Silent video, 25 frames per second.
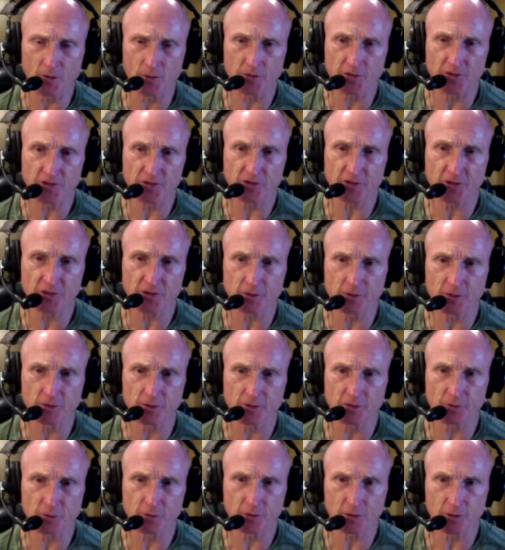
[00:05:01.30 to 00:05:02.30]

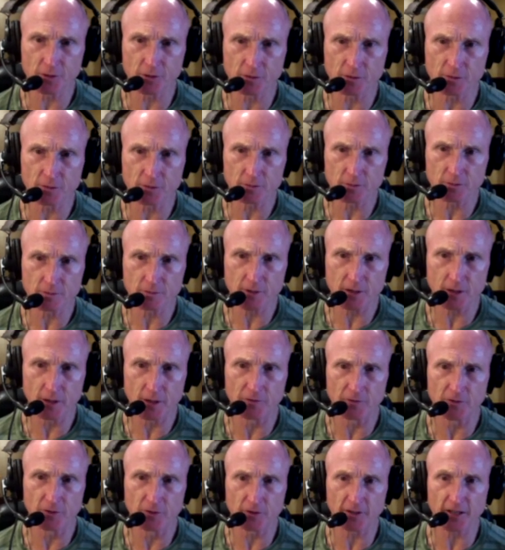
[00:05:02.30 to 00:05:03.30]
skills were
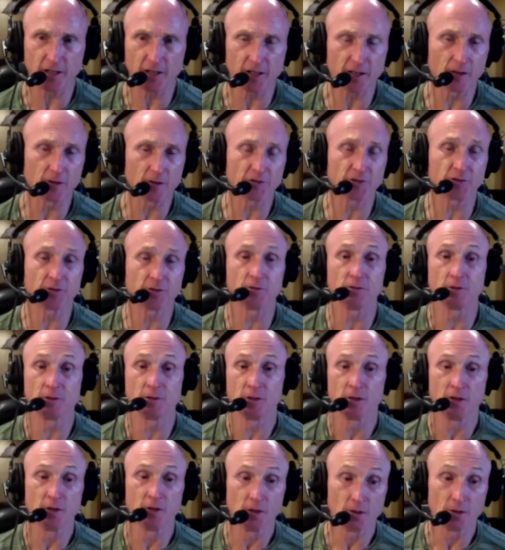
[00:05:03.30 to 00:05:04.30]
helpful. And I also
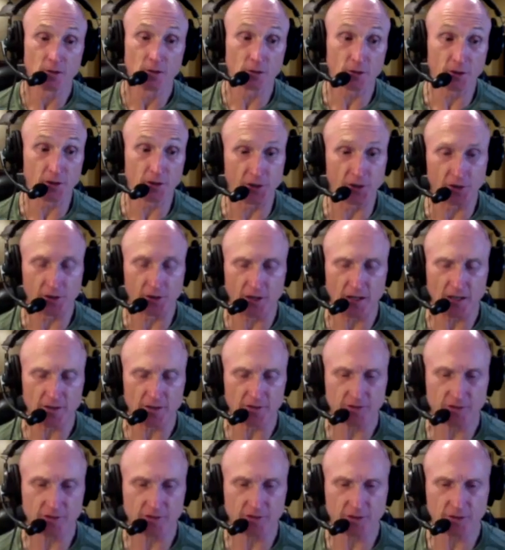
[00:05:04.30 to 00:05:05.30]
learned
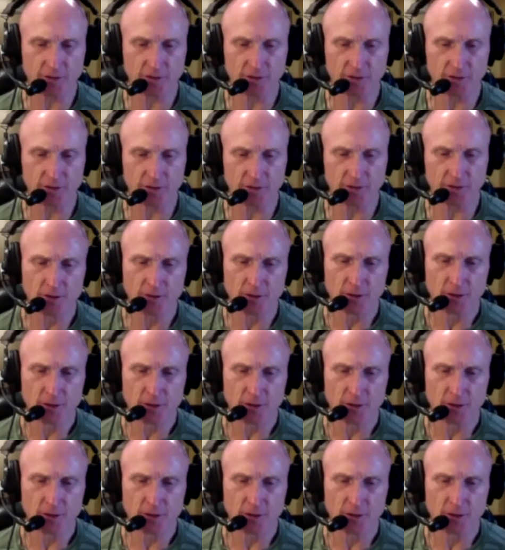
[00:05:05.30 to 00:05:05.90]
lots of skills.